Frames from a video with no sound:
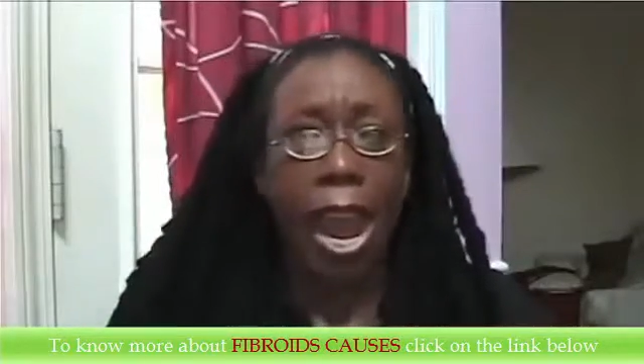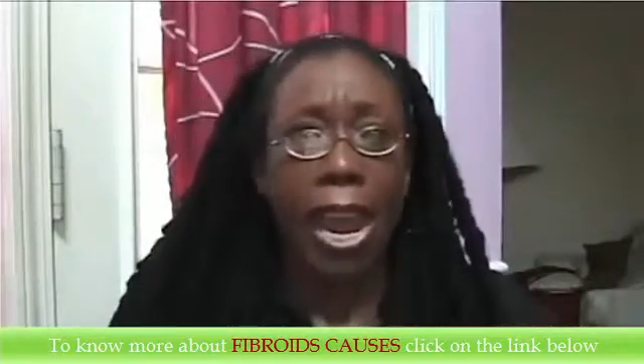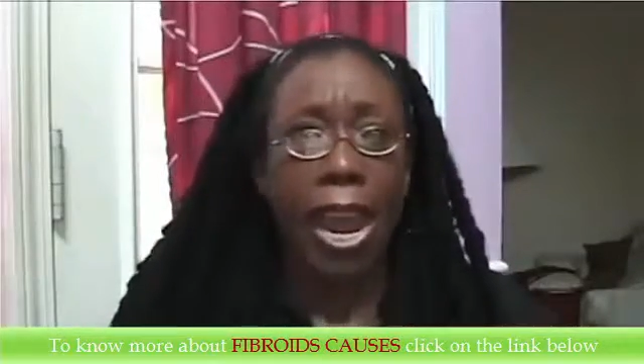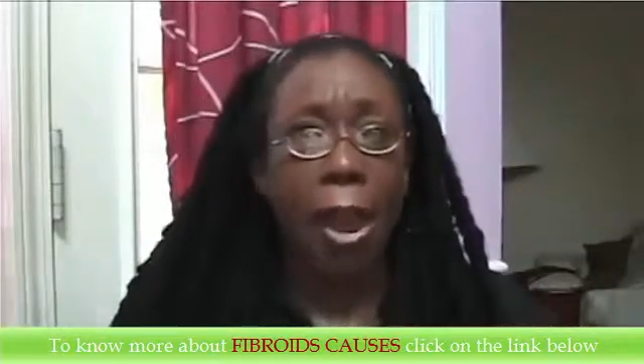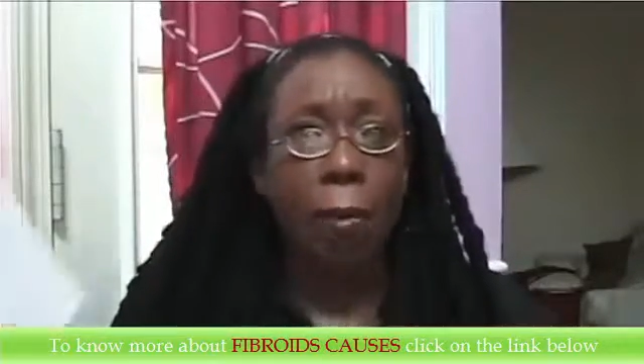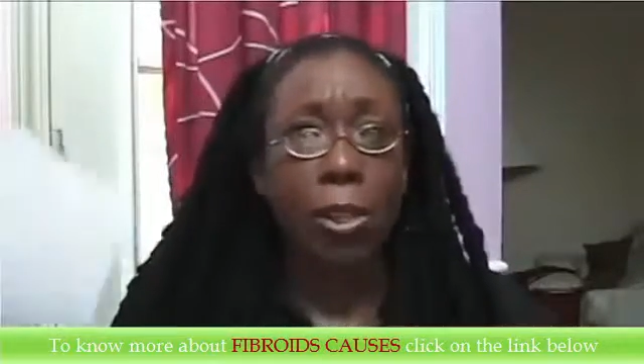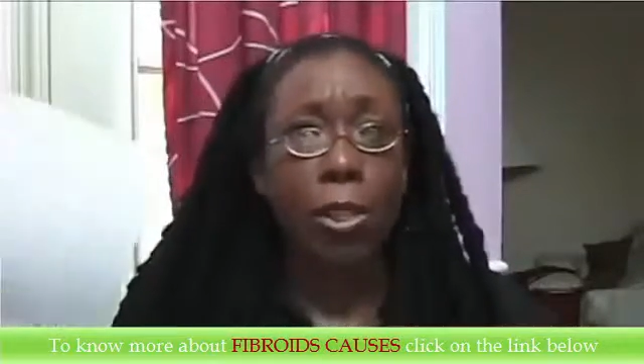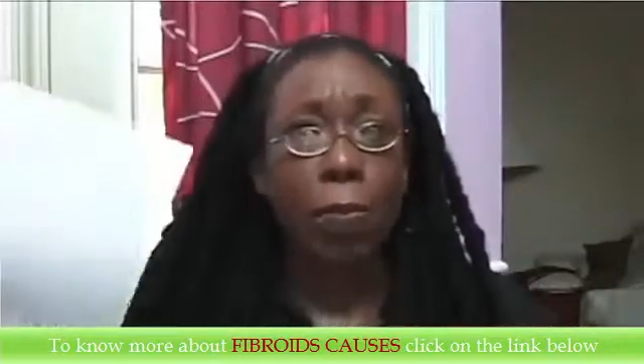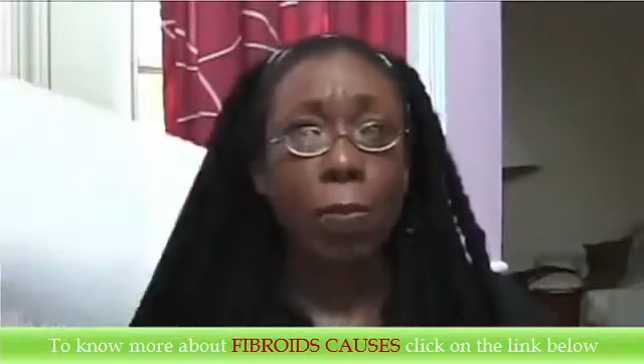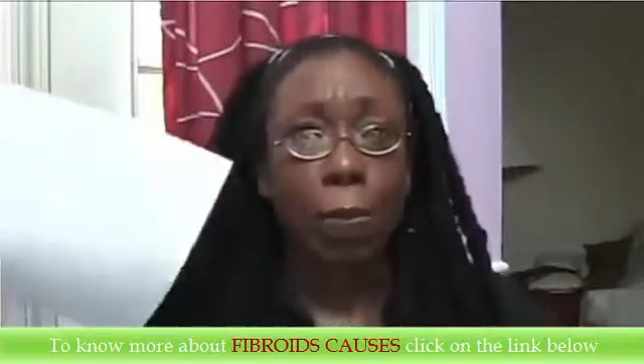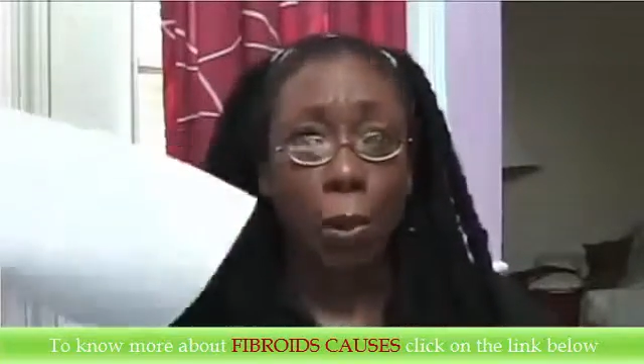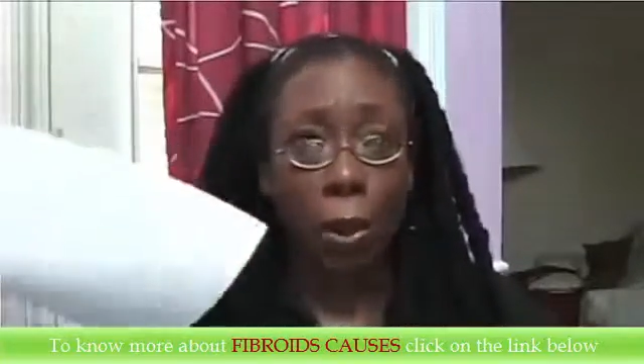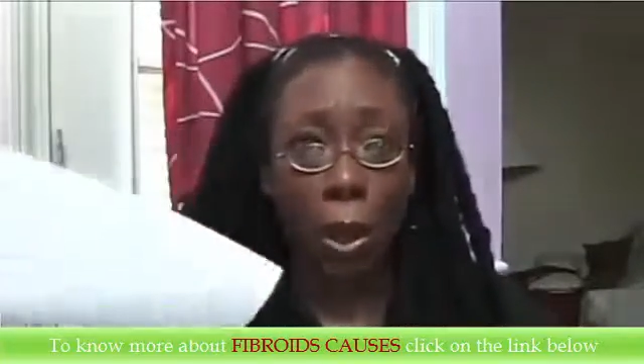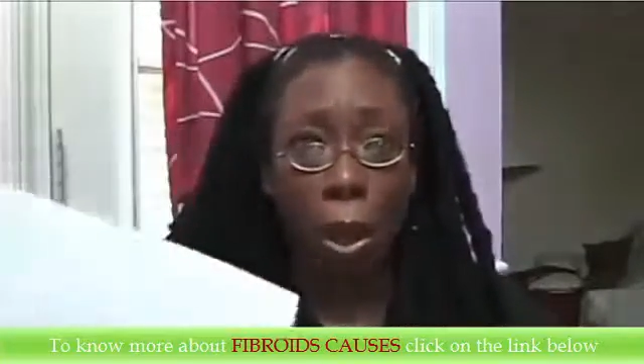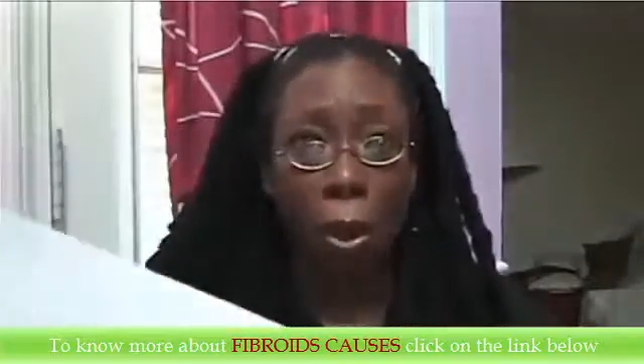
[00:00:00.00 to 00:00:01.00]
and I was
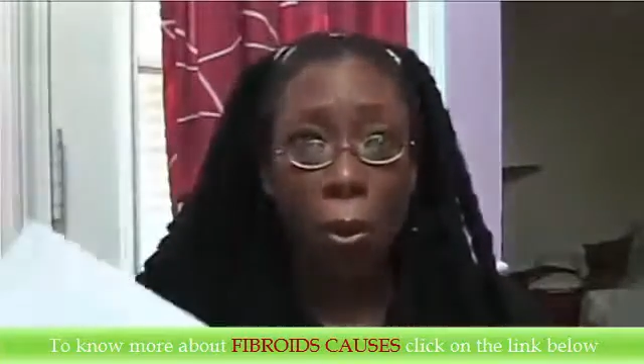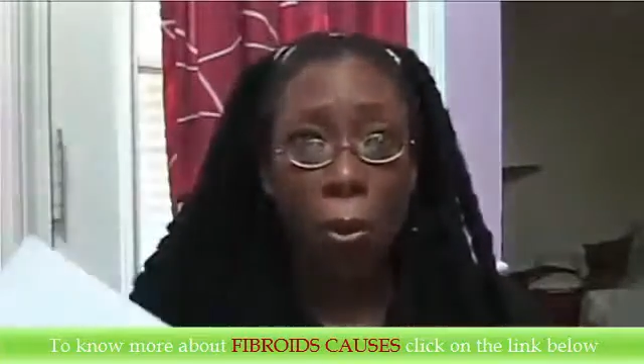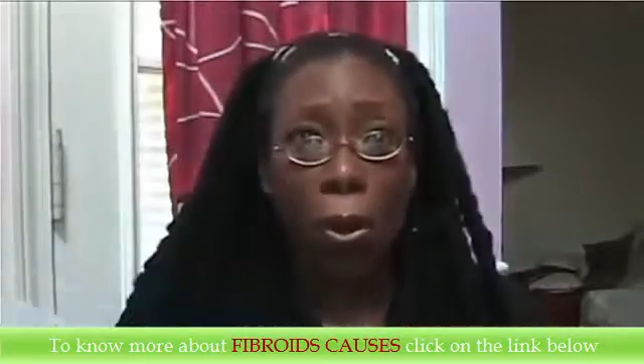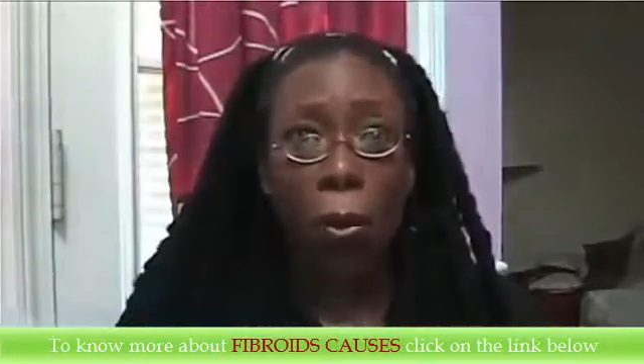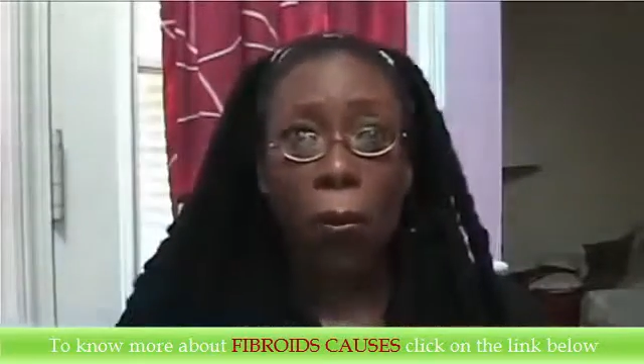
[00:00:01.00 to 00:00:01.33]
blown